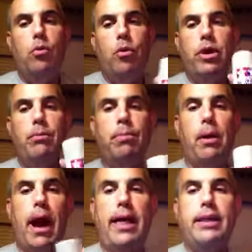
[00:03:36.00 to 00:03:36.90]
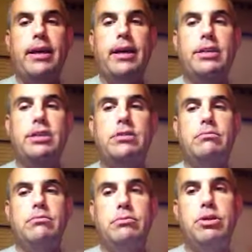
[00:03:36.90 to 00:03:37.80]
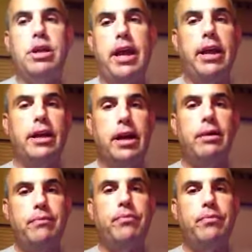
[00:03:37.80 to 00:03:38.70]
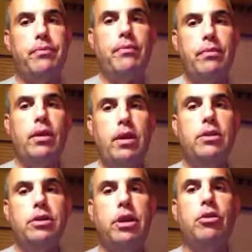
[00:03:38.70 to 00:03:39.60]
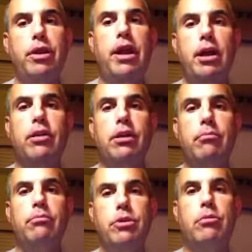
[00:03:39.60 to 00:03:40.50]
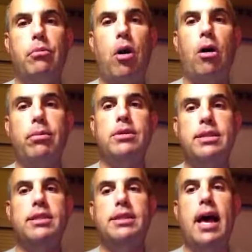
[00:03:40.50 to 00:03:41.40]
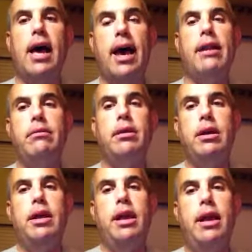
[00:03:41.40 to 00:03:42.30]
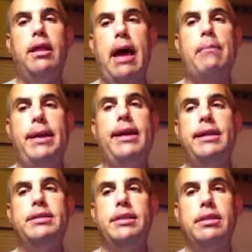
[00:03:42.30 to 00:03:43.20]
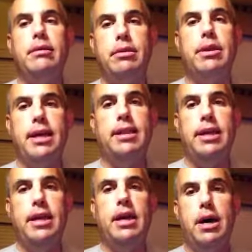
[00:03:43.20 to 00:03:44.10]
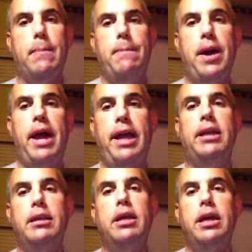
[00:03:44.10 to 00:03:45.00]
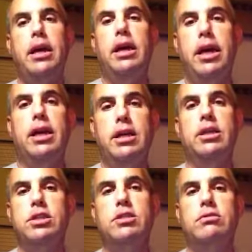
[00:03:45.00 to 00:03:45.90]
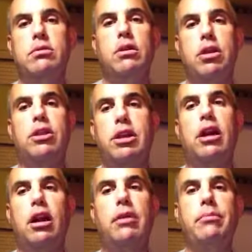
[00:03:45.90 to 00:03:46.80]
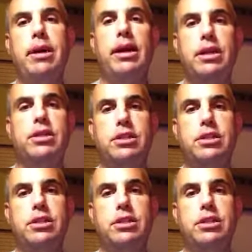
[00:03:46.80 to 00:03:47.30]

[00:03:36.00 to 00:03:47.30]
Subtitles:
When you apply this, shake it up till you hear the marbles inside, and that means that the paint is thoroughly mixed.